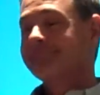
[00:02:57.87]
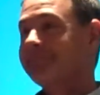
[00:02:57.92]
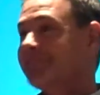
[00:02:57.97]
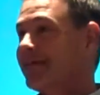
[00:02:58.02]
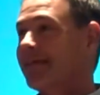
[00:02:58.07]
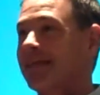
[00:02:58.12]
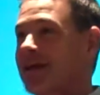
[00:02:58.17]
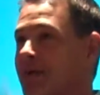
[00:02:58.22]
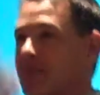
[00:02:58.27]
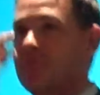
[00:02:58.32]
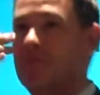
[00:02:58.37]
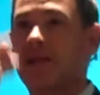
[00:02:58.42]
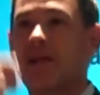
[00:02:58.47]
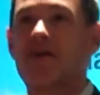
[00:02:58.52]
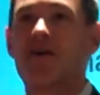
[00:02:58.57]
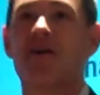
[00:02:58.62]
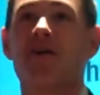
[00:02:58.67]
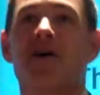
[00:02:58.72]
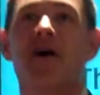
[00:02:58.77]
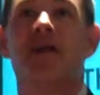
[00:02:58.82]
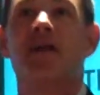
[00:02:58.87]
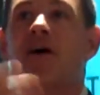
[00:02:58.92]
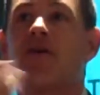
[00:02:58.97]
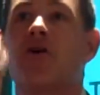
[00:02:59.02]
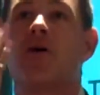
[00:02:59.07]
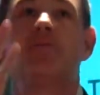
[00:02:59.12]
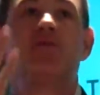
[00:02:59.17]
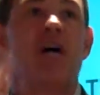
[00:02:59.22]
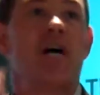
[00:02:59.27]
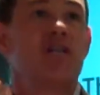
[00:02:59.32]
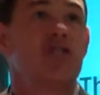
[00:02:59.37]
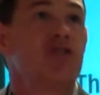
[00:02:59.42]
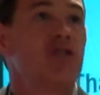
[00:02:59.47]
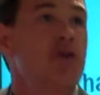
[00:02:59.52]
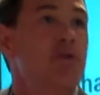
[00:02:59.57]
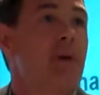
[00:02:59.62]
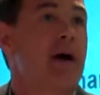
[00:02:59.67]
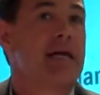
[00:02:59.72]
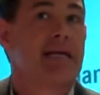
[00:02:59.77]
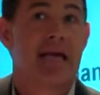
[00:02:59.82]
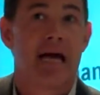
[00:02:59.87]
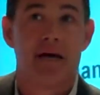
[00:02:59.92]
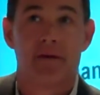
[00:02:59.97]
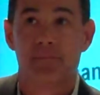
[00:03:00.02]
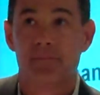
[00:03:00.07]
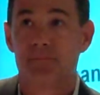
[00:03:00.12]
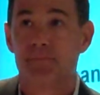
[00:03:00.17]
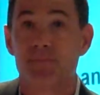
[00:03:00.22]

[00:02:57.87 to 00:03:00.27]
You'll come to me later on. Another objection you might get.